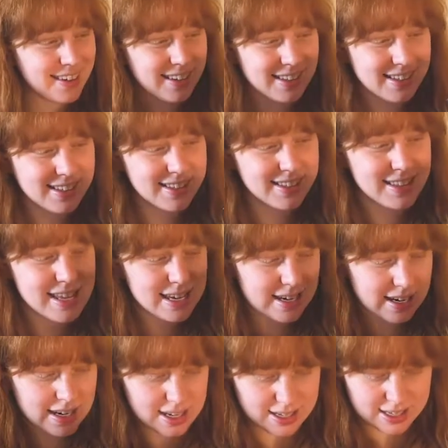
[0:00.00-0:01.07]
It was thin
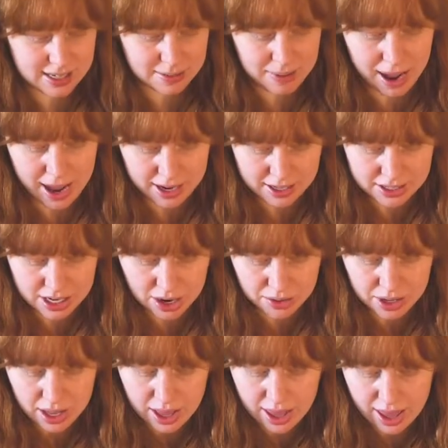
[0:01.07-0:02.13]
and easy to pack, so
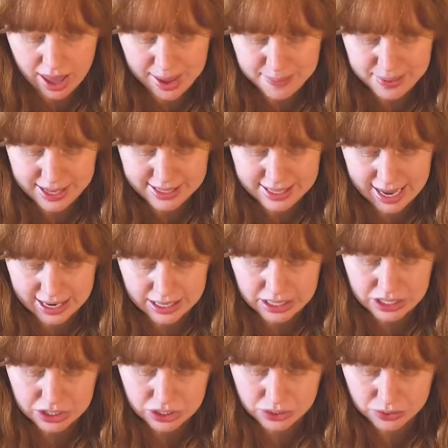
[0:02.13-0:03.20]
I'm
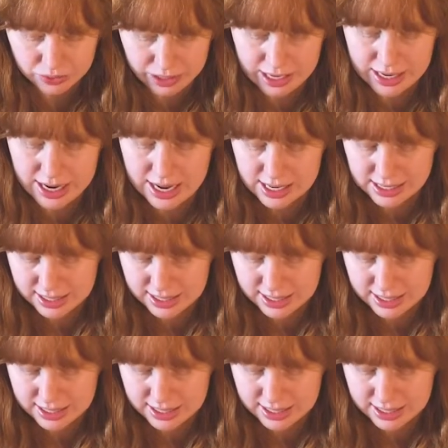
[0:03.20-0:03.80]
excited to read it.